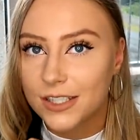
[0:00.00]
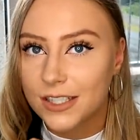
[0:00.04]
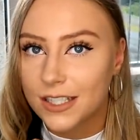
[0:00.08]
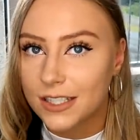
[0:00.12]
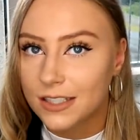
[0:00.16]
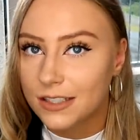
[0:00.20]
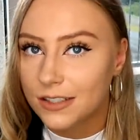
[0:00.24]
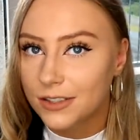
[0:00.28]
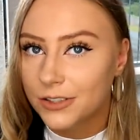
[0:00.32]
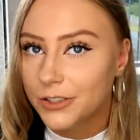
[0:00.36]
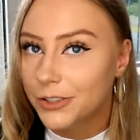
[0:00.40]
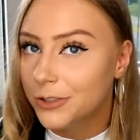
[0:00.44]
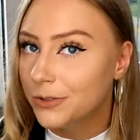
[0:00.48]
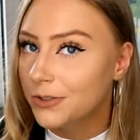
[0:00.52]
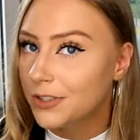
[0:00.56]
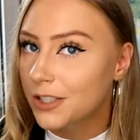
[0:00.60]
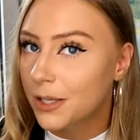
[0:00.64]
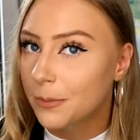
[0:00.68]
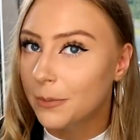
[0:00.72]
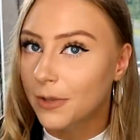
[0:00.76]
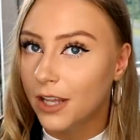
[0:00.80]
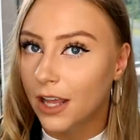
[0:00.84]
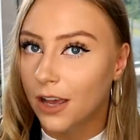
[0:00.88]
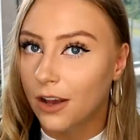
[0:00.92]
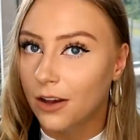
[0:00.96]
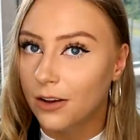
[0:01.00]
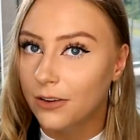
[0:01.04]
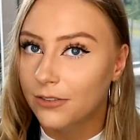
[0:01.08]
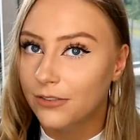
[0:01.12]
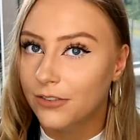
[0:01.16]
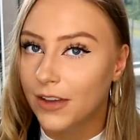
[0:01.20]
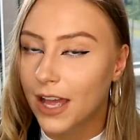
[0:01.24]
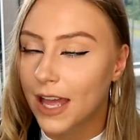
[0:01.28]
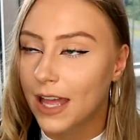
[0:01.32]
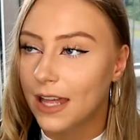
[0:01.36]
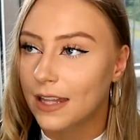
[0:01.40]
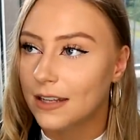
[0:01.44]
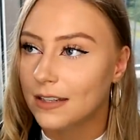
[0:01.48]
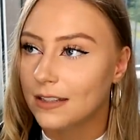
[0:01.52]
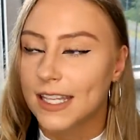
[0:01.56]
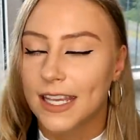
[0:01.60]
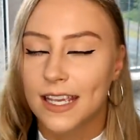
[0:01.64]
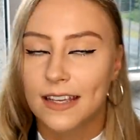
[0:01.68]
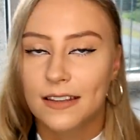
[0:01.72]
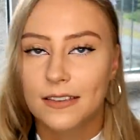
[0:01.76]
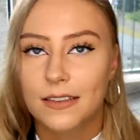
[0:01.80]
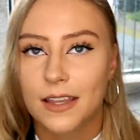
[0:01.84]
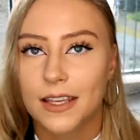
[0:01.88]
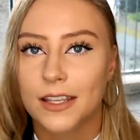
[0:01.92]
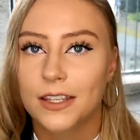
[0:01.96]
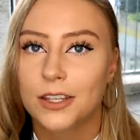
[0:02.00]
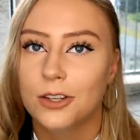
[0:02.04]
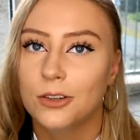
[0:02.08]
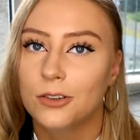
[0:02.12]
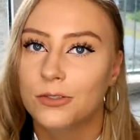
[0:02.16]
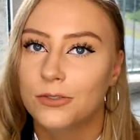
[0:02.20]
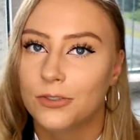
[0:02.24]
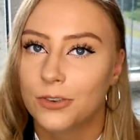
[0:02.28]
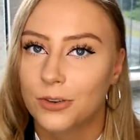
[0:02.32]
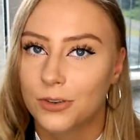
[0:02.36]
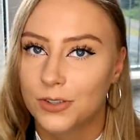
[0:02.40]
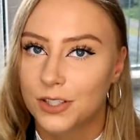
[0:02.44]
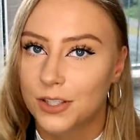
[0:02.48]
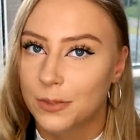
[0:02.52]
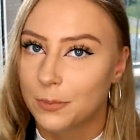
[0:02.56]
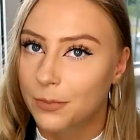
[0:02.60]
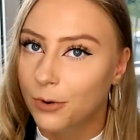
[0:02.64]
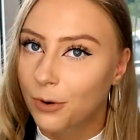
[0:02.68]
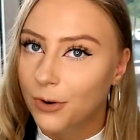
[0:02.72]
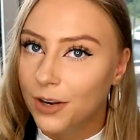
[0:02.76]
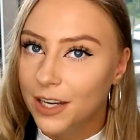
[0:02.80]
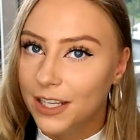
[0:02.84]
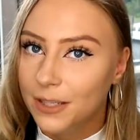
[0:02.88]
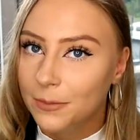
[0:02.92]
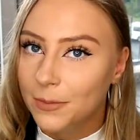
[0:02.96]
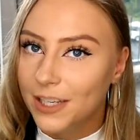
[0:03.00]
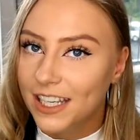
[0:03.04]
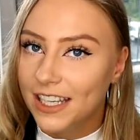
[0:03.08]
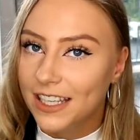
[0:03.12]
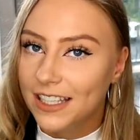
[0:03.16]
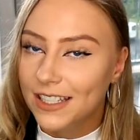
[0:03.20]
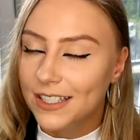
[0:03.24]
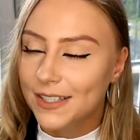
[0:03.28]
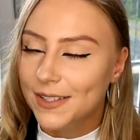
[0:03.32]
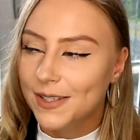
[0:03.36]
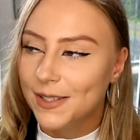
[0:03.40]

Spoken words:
sending you some love and saying thank you for supporting me.